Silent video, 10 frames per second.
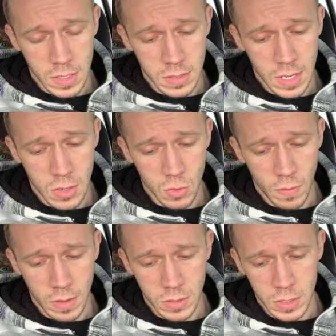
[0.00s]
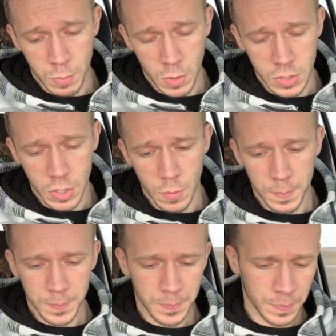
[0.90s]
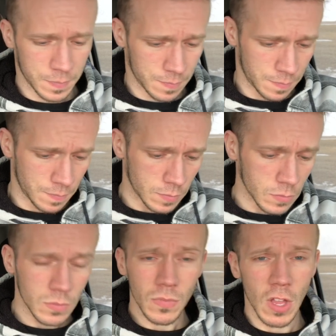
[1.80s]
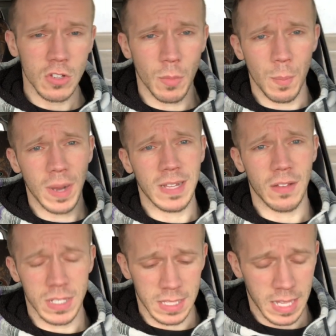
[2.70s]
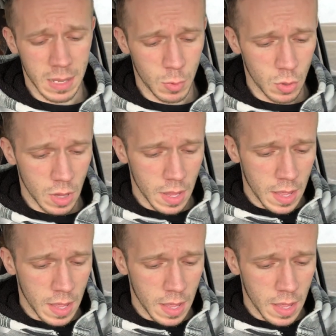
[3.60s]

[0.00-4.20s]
says 10 to 12 ounces per scoop. So I'm going to break down this label.